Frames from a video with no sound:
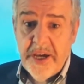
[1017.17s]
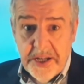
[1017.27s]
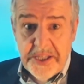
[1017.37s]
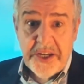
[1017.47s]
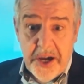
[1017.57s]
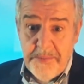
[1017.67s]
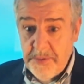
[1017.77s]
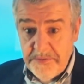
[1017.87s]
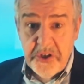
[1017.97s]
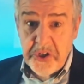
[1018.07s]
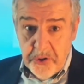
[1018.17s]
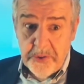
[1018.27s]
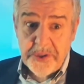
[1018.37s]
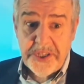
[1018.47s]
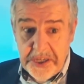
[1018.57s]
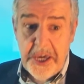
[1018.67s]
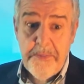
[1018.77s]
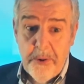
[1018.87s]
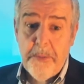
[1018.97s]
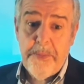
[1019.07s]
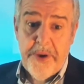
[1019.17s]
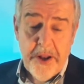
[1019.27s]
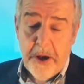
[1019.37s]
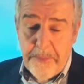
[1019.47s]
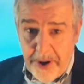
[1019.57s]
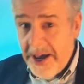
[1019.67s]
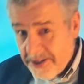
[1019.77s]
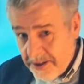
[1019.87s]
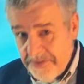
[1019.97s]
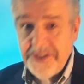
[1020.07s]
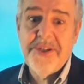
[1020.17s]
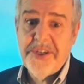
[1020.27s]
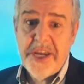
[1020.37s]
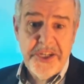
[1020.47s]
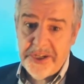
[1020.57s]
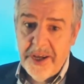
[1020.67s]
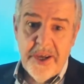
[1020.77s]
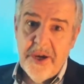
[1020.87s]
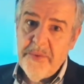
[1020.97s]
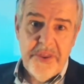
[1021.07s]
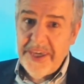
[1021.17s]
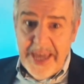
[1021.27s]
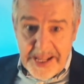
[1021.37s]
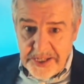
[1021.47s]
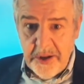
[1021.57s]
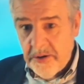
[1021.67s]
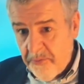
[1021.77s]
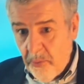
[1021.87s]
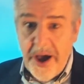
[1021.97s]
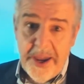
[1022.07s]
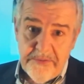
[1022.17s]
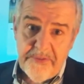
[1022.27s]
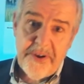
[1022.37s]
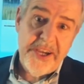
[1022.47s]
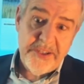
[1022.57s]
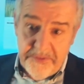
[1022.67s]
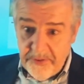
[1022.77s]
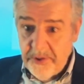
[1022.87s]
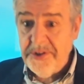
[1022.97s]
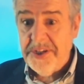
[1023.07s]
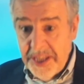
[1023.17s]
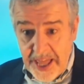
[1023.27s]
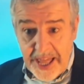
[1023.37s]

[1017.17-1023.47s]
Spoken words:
at times we've struggled to keep up in our prayers of intercession with the catalogue of wildfires and floods and